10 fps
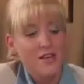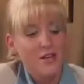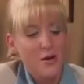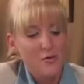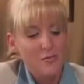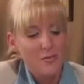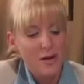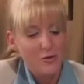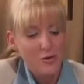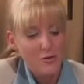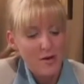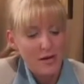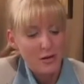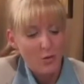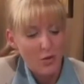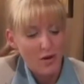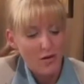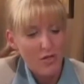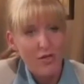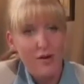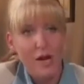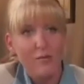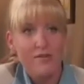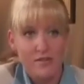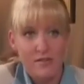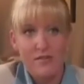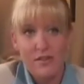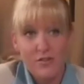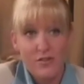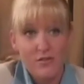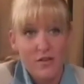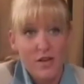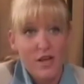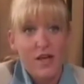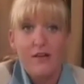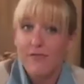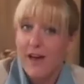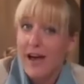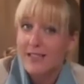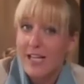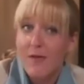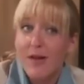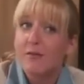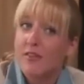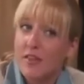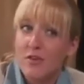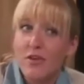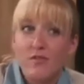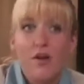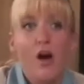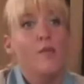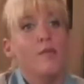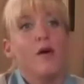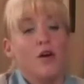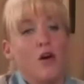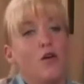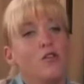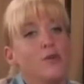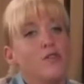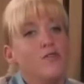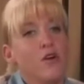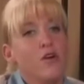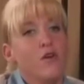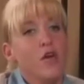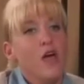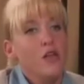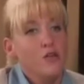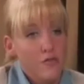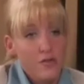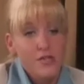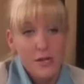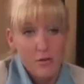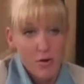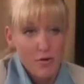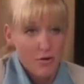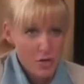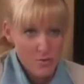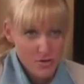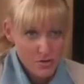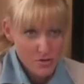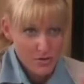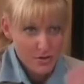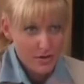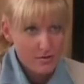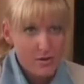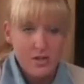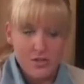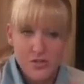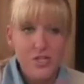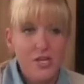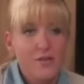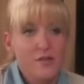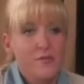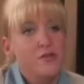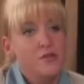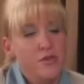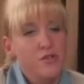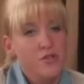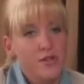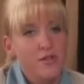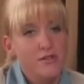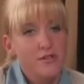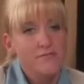You know, Michael, you're making a well thought out business decision. In fact, I recommend that you give Tom a call at the bistro and your friend Darren Barner, who you mentioned earlier, just to give you some extra reassurance.